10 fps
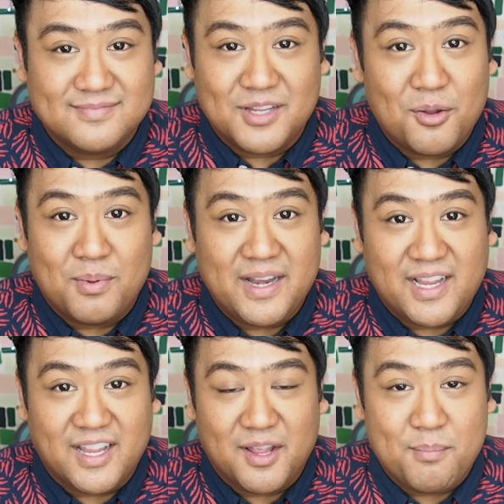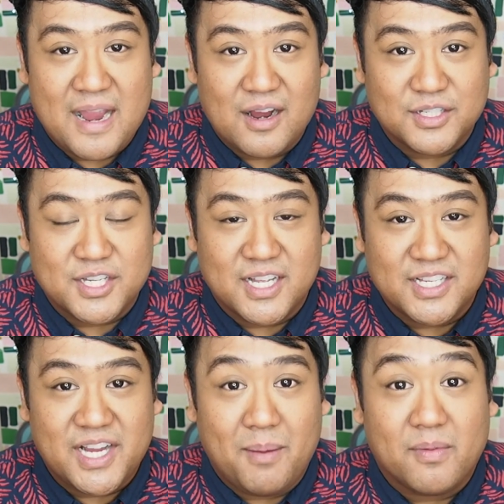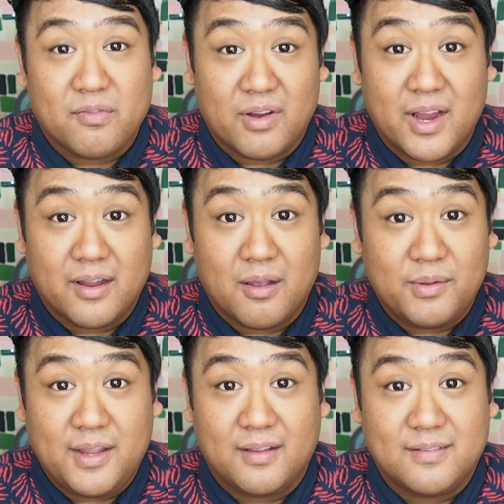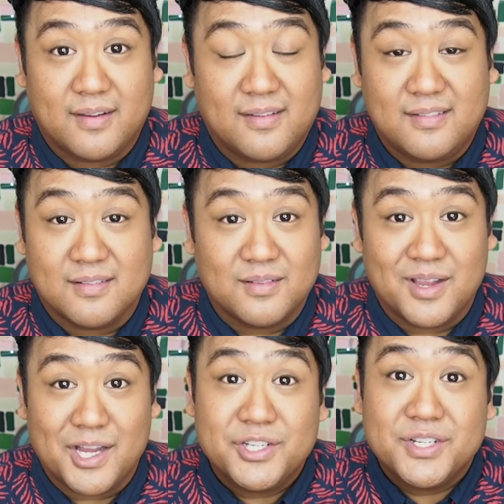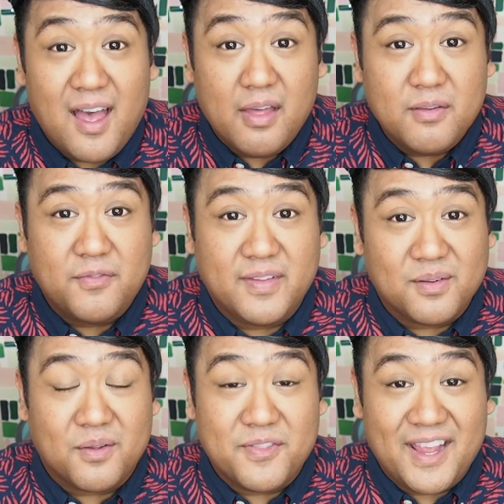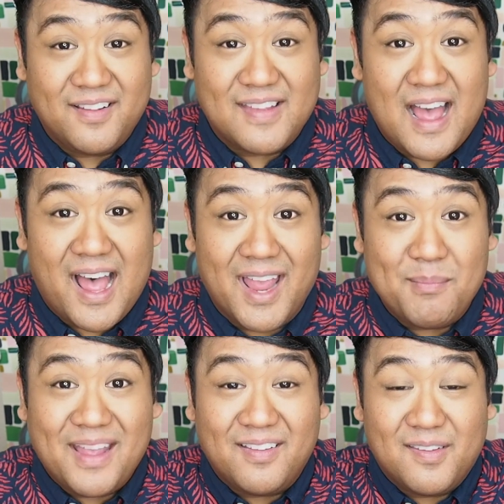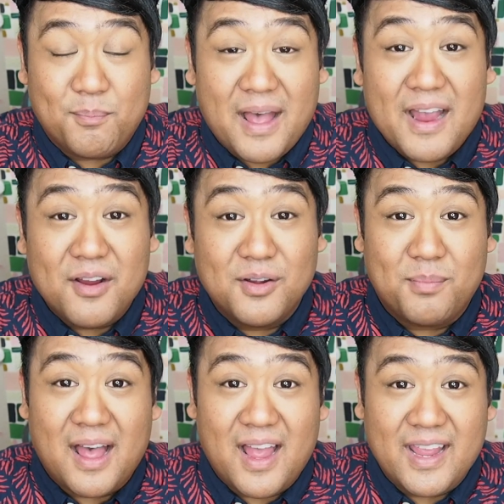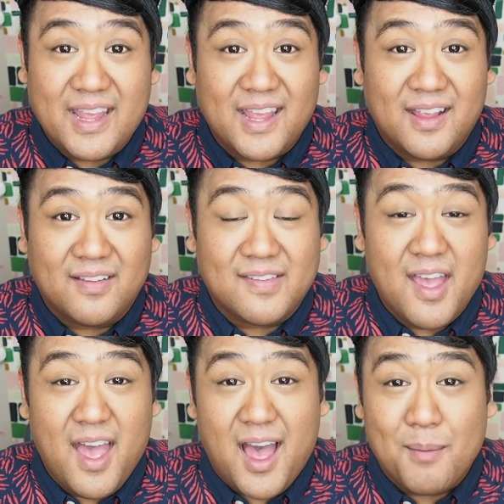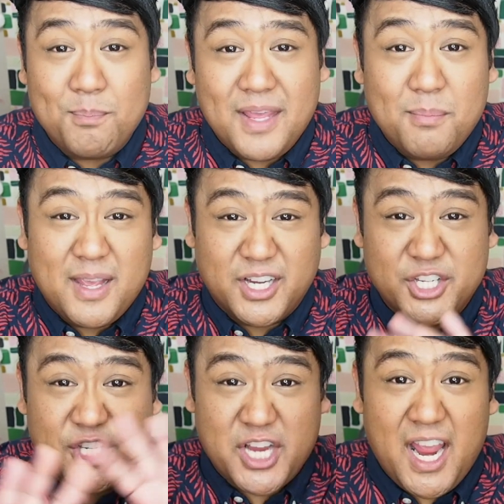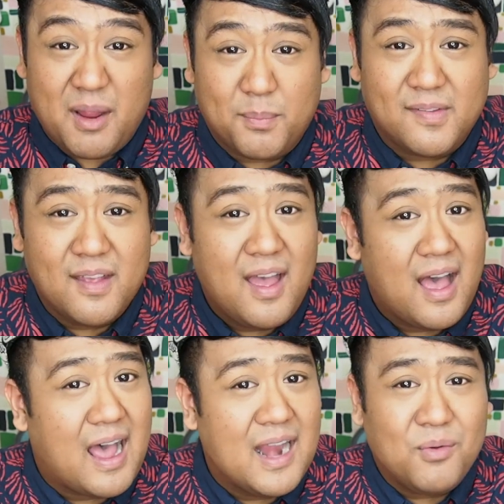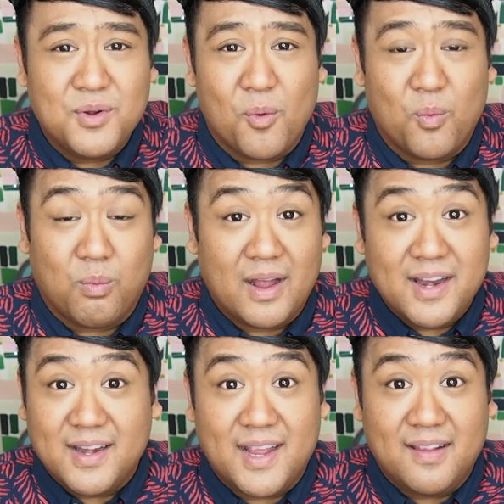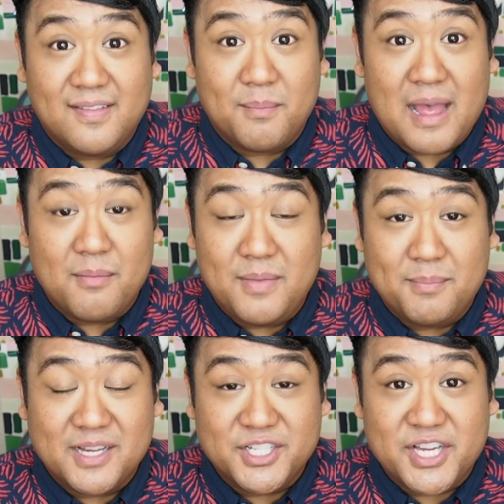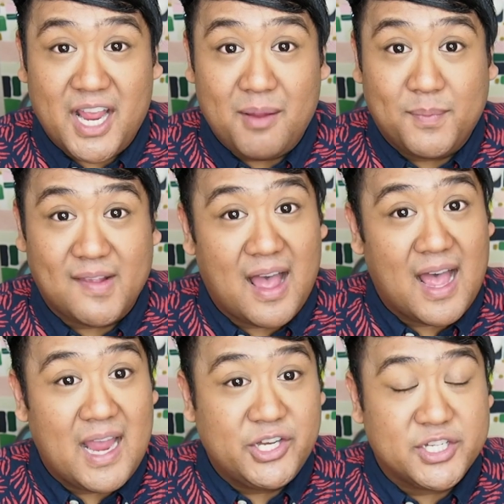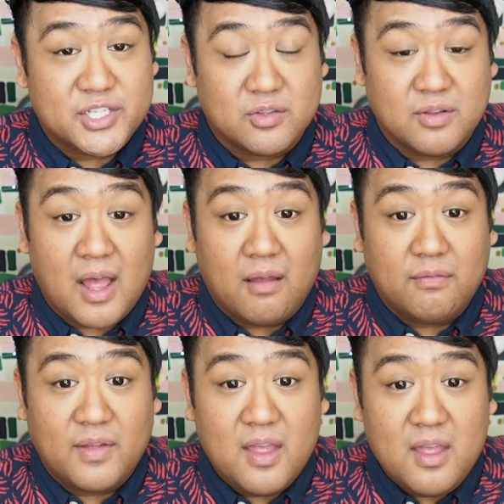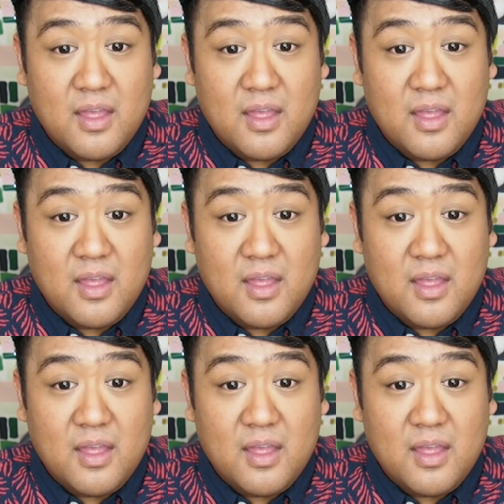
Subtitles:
nobody can compare to James Franco. He is just delish. Other physical things that I'm inspired by is amoebic shapes. I don't know what it is about amoebic shapes. I just love